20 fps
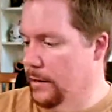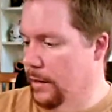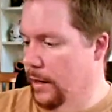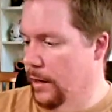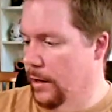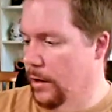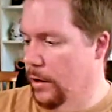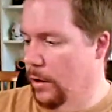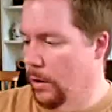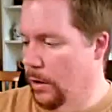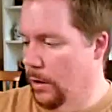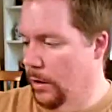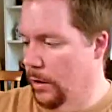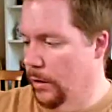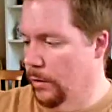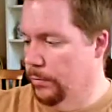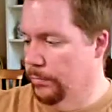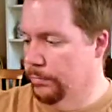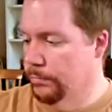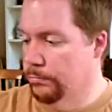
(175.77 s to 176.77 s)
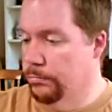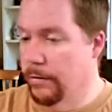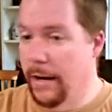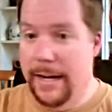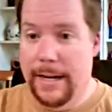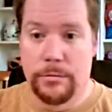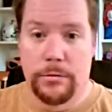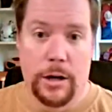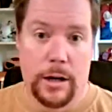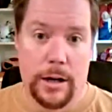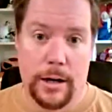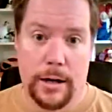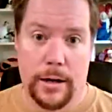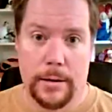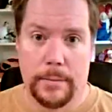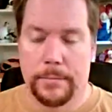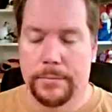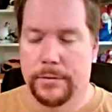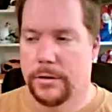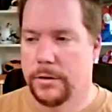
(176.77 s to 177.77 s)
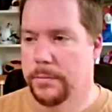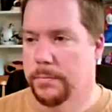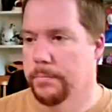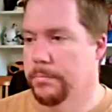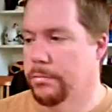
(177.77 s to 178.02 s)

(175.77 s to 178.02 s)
There are ready rubs,